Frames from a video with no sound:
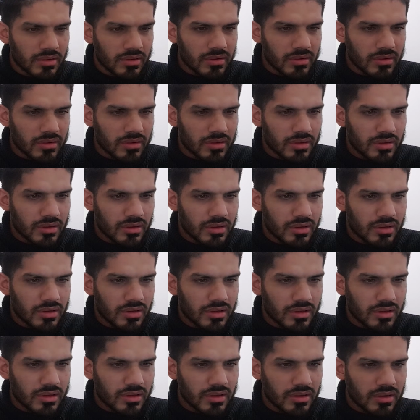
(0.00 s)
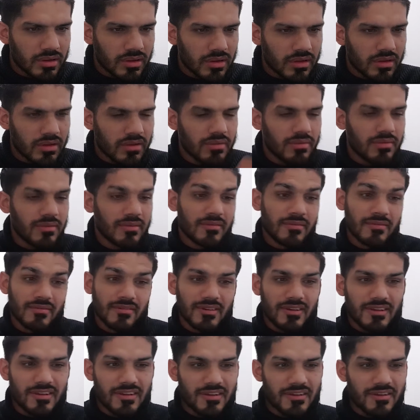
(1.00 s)
You're not Peter Parker.
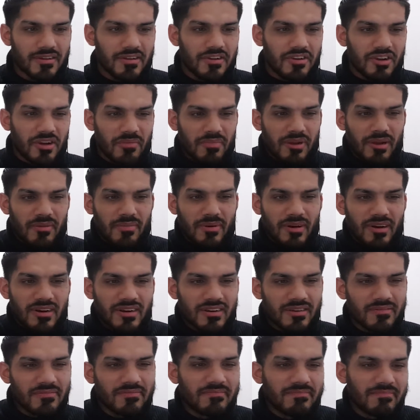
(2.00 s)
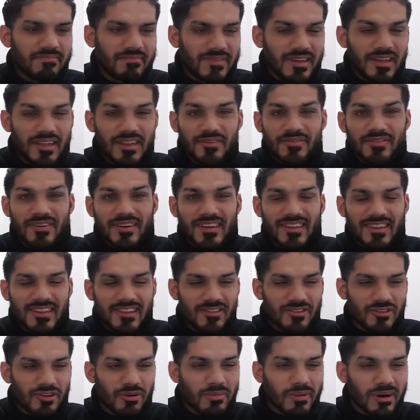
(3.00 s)
You're not Peter Parker. You're Ele kid.
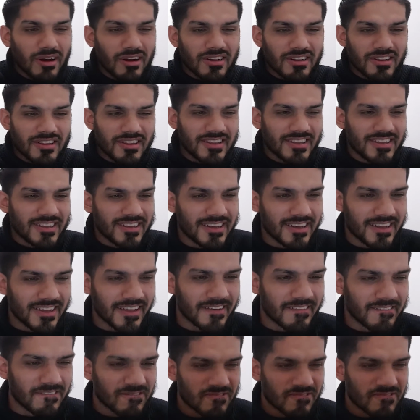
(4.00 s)
Don't Tom him. I'm